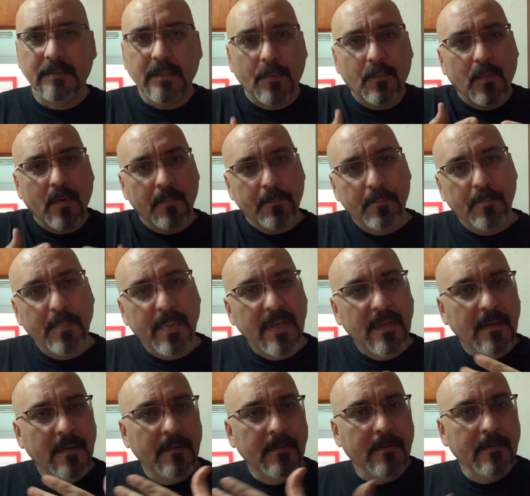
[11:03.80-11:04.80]
that we're
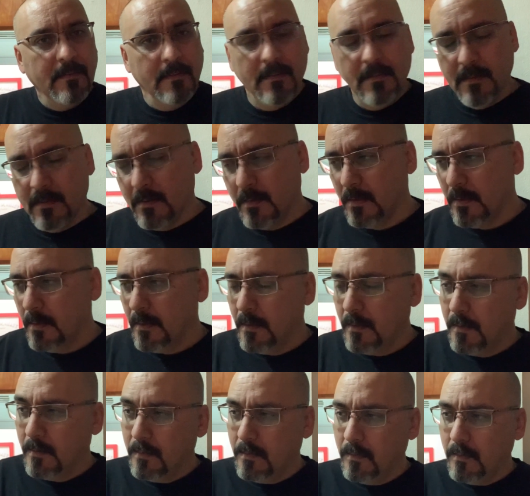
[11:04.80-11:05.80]
being,
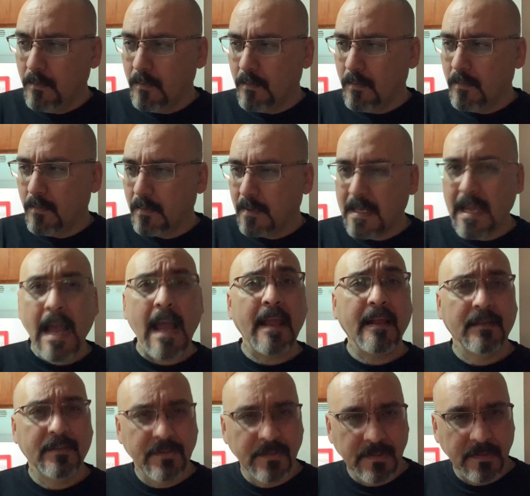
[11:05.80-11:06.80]
you know,
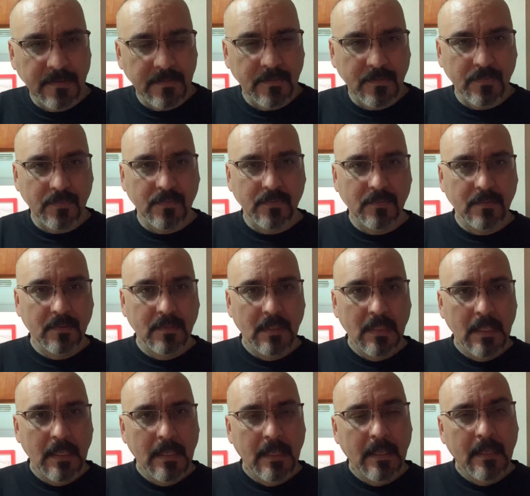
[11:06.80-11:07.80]
kind to this dude.
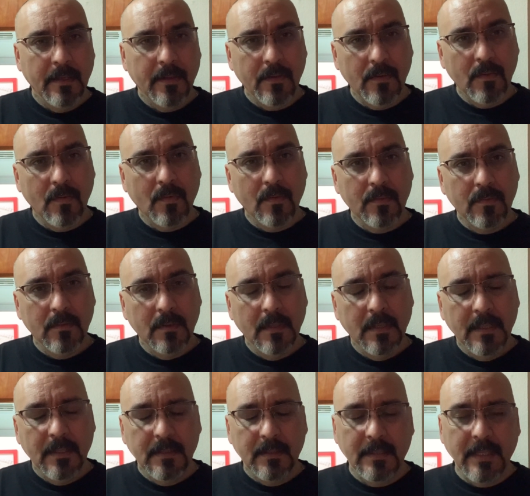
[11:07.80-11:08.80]
You know,
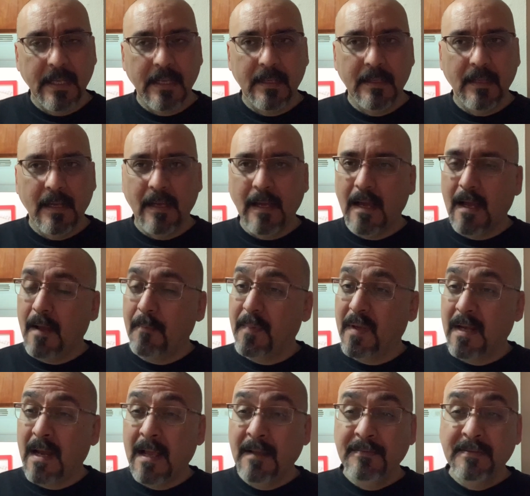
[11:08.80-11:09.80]

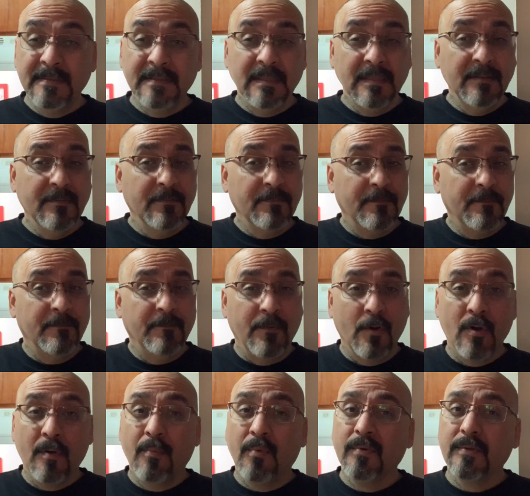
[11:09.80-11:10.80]
I've seen
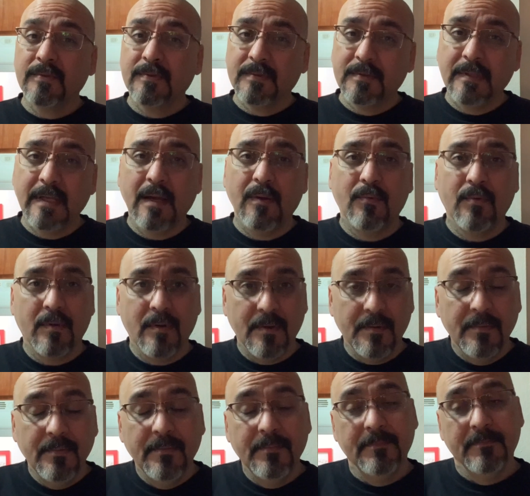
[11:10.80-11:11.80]
verbals that were
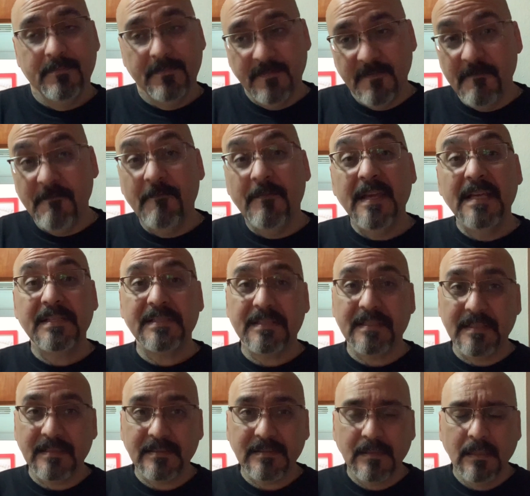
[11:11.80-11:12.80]

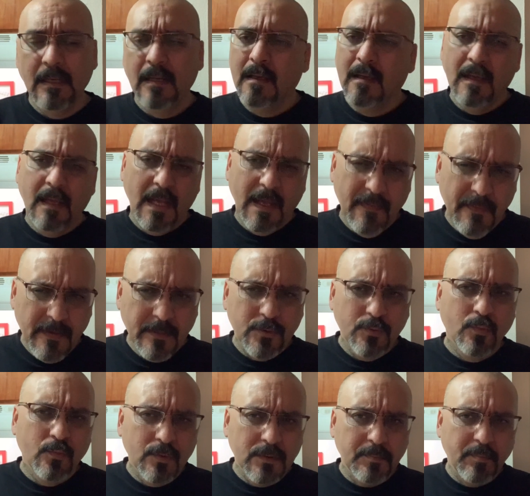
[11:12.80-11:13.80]
vicious. And this
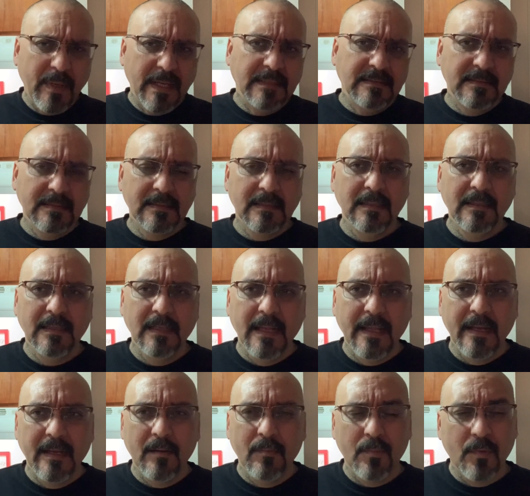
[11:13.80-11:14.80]
one was basically
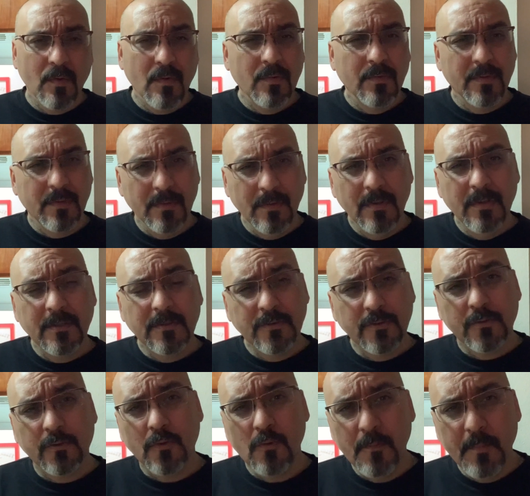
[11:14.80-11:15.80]
letting him know, you look
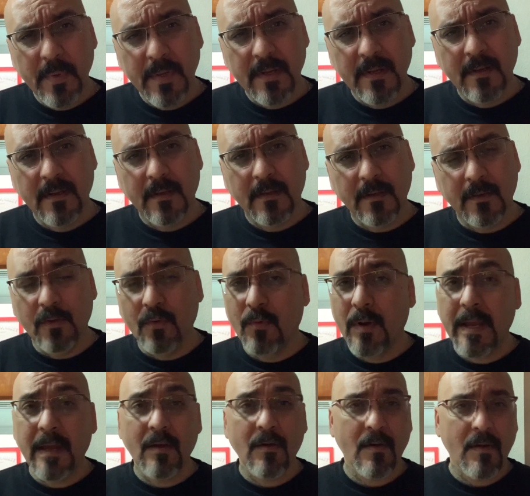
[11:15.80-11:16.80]
stupid. You
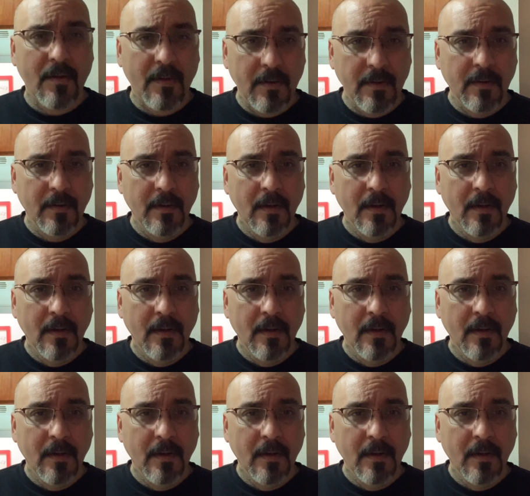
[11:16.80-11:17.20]
ain't hard.